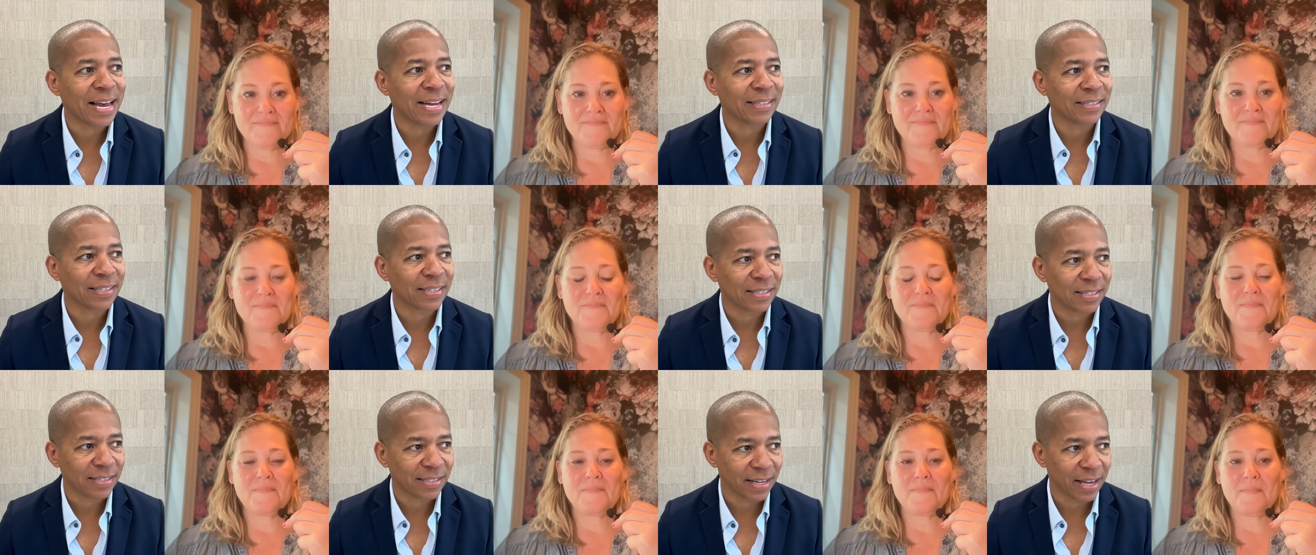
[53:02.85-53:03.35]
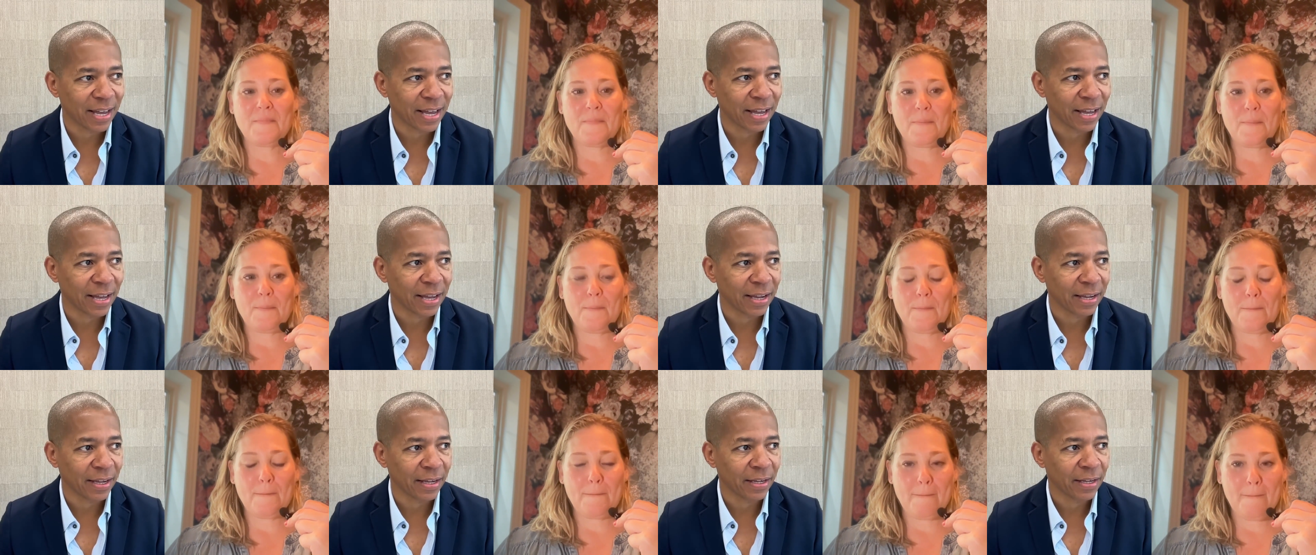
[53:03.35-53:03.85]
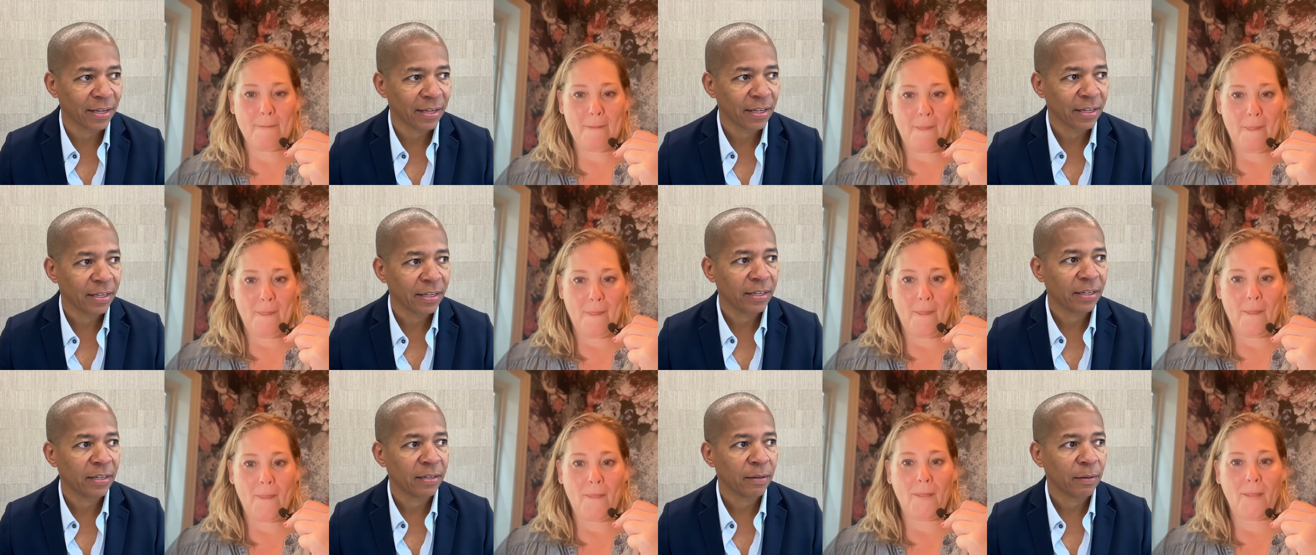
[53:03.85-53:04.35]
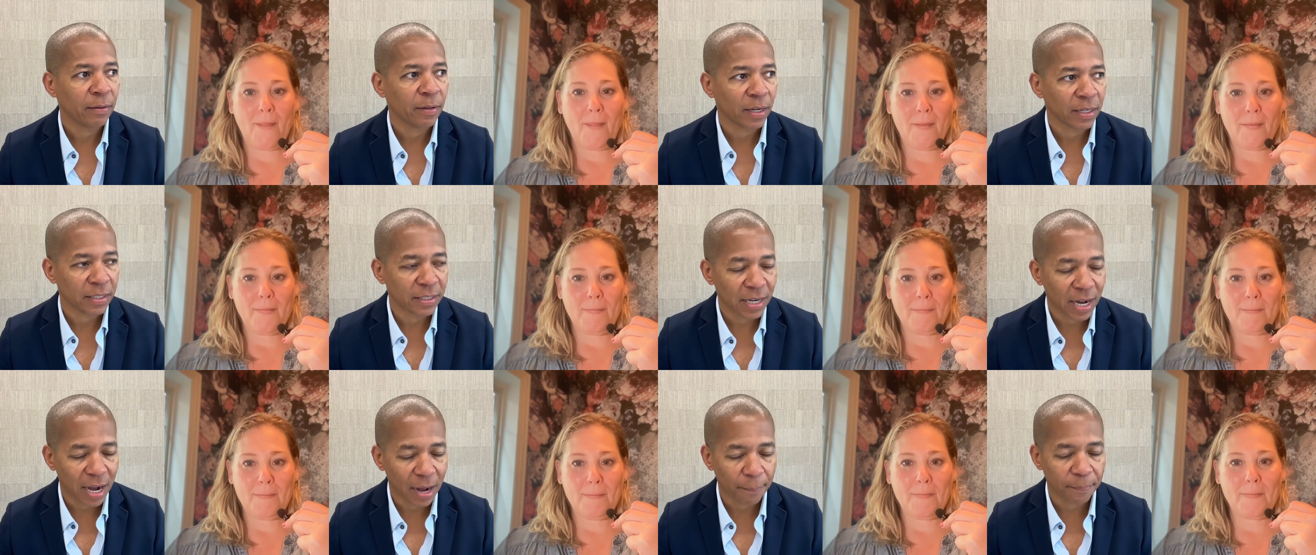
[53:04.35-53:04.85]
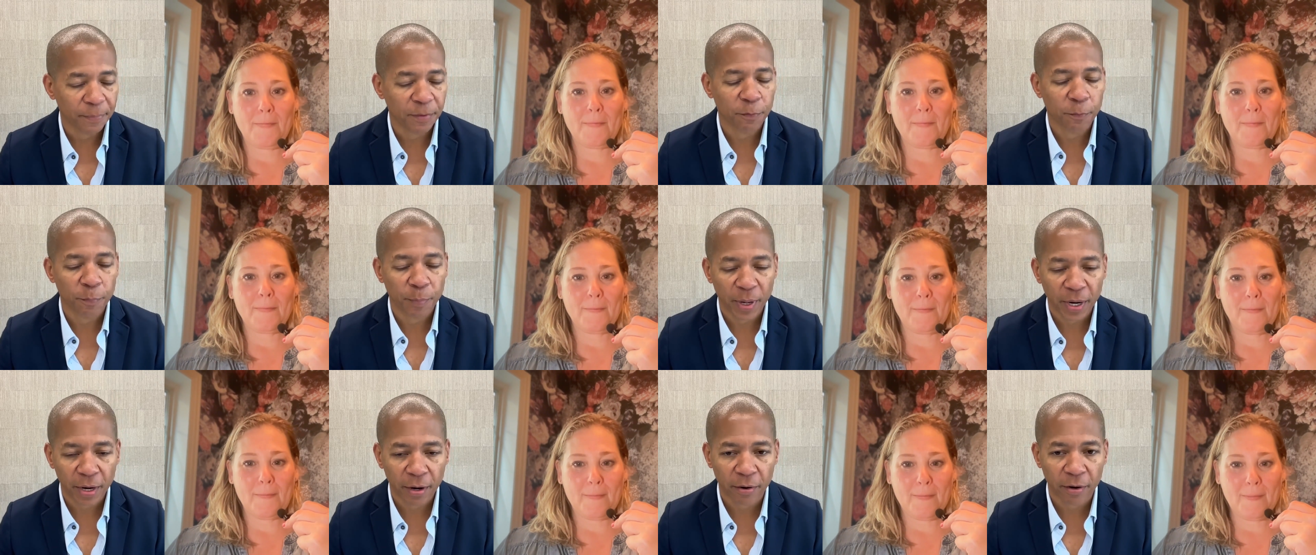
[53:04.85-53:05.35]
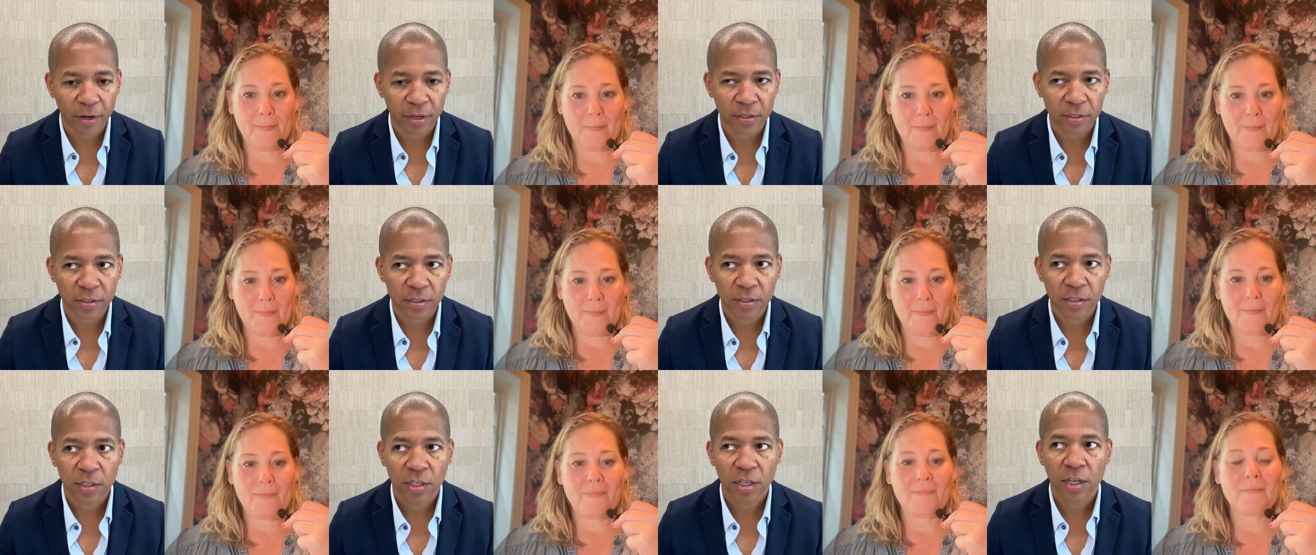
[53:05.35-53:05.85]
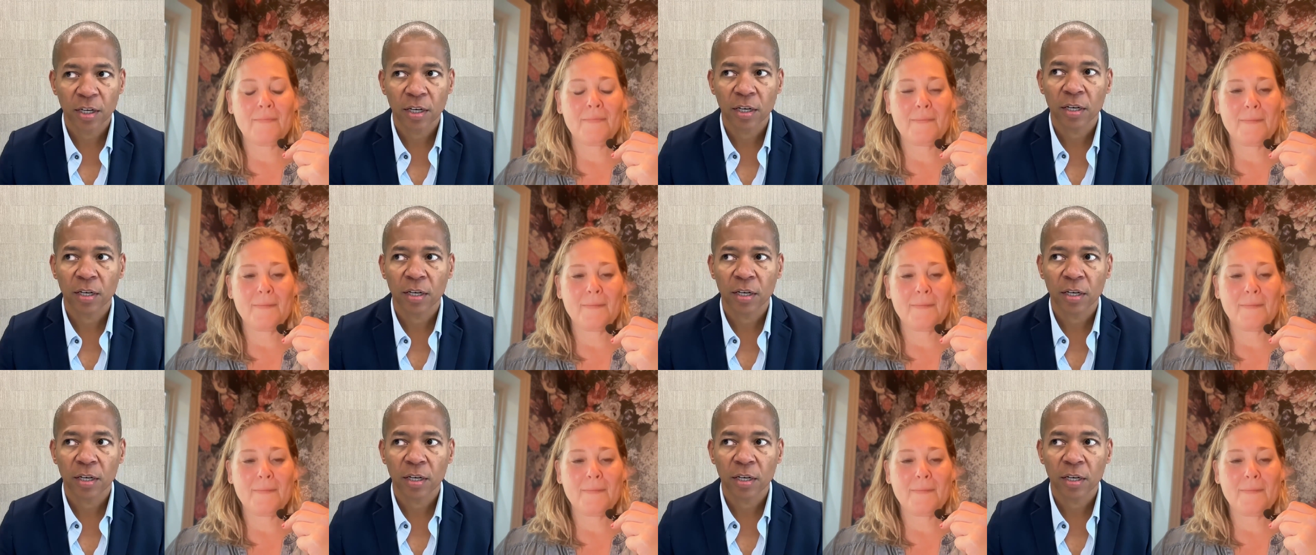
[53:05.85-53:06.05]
Speaker 1: that to say adoptive parents,